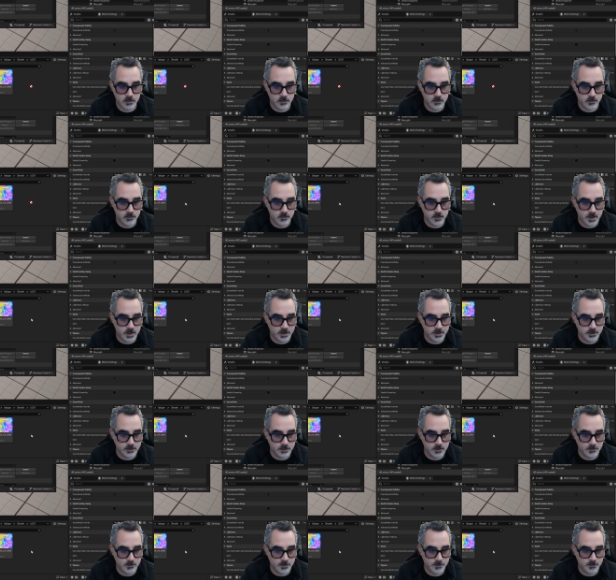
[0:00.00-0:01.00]
drag and
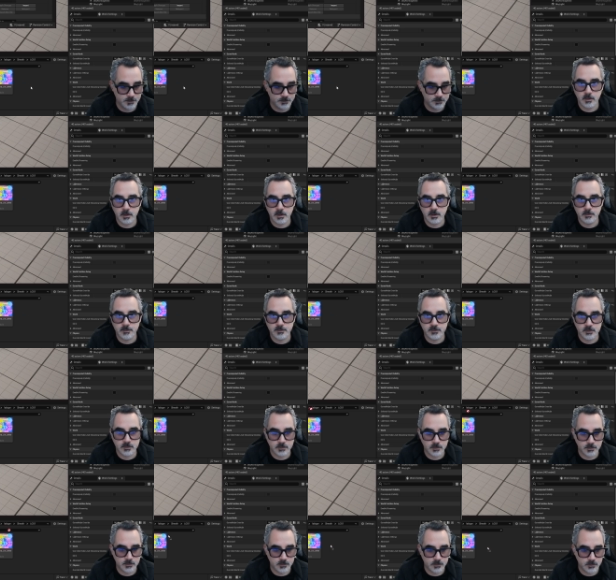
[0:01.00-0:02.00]
drop. Okay,
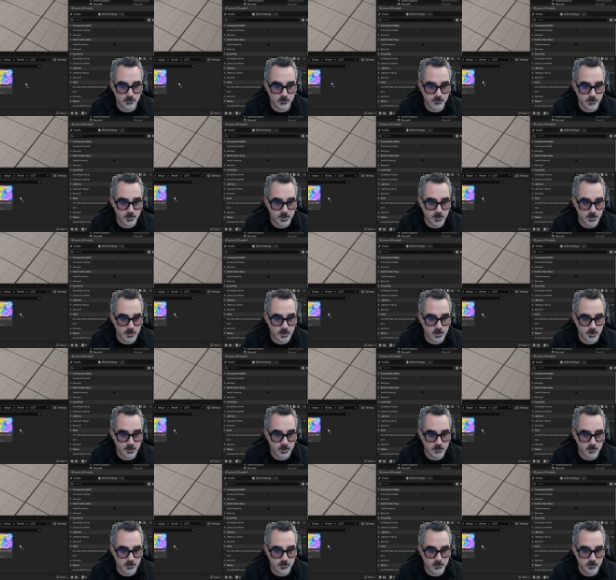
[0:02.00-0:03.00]
so you run
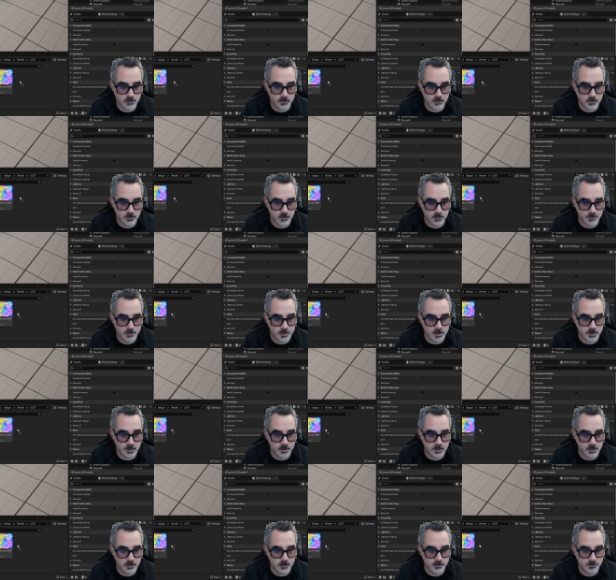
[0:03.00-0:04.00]
and you're in
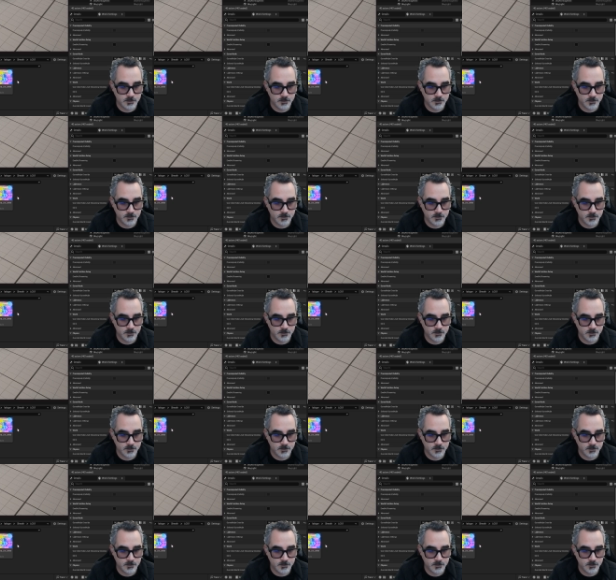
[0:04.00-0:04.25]
here.